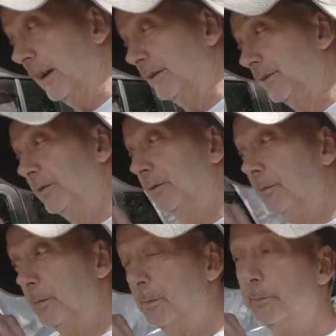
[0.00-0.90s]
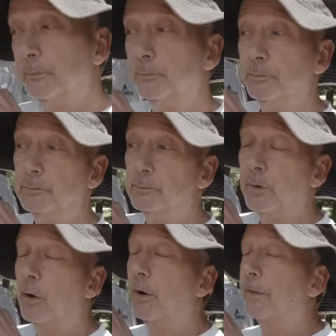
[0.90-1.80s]
at
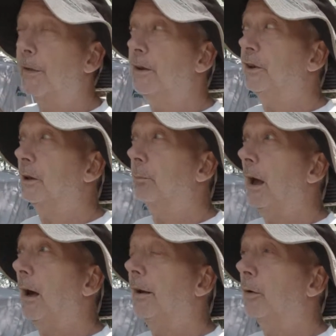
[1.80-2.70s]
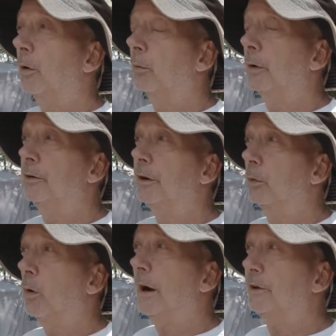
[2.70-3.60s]
or thinking about or
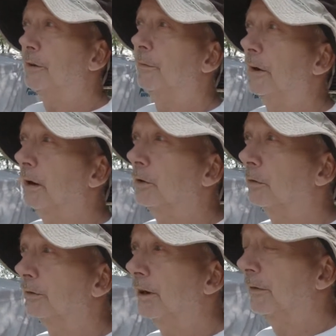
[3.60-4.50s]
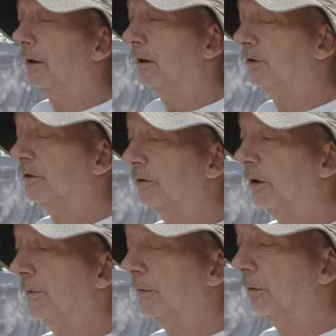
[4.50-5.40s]
wondering why your vehicle is having issues
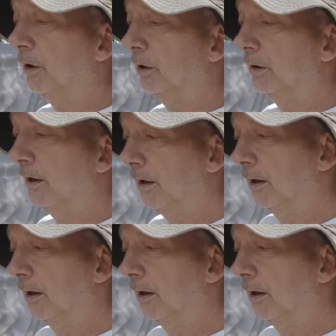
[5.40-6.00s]
off the road,